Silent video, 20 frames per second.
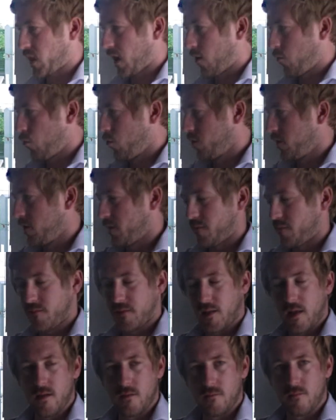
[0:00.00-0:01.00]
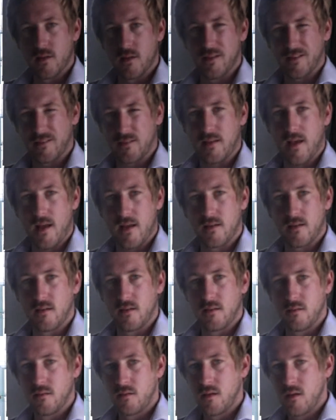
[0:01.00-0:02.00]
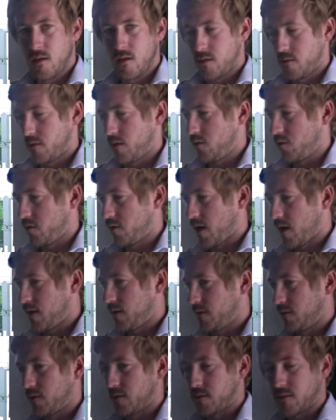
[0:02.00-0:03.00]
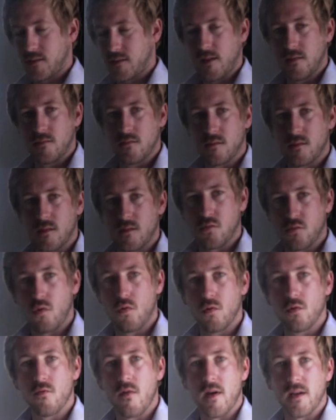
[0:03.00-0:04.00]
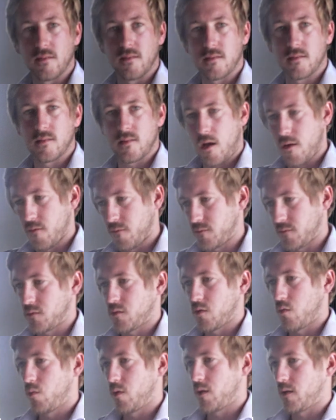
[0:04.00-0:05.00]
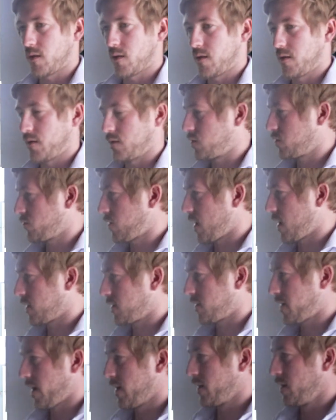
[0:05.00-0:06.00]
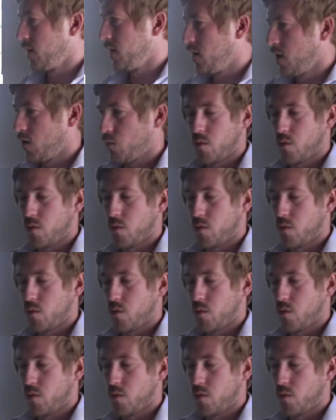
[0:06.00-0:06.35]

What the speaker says: all the flavor, the tannin that you get in the skins is all great stuff, so we can extract that.